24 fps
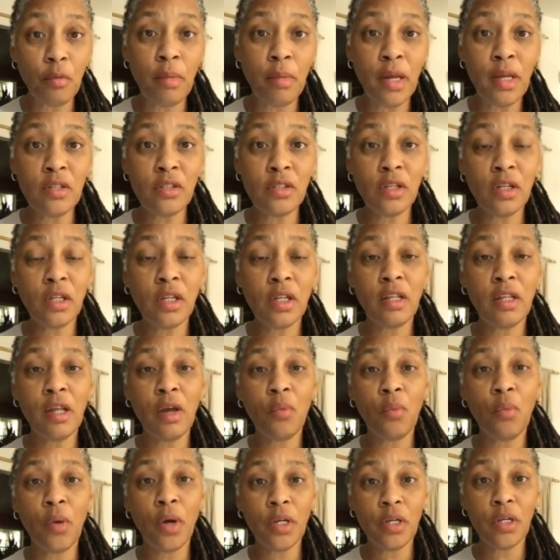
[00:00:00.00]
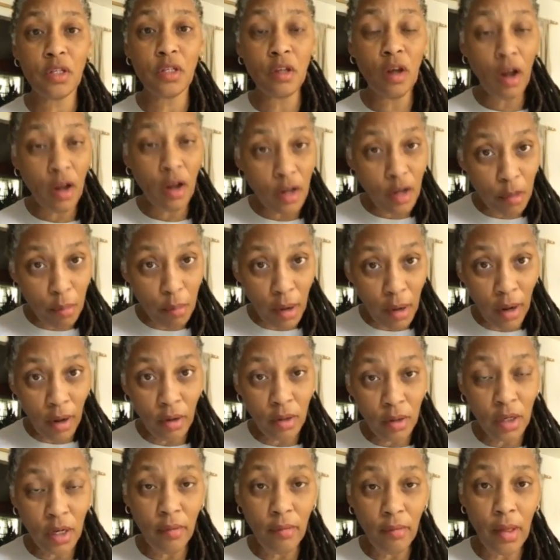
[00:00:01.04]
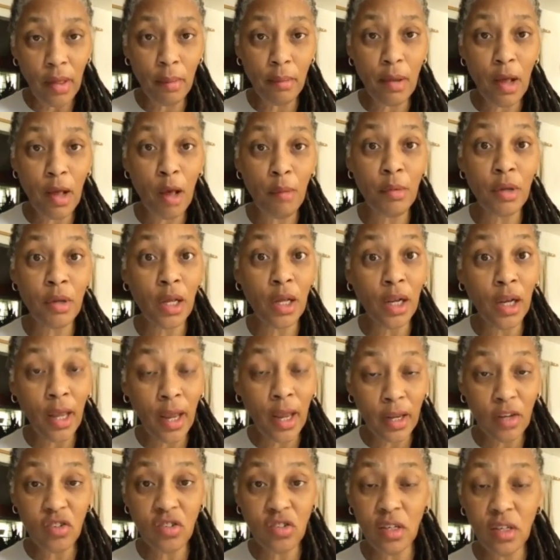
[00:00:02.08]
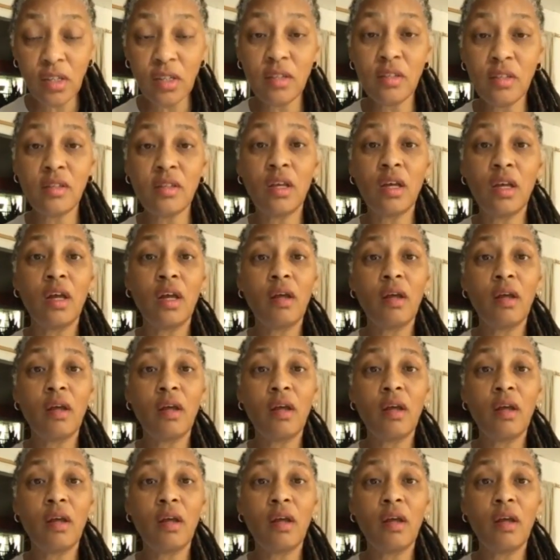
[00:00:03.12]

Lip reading: Basically, they want to talk about the upcoming elections.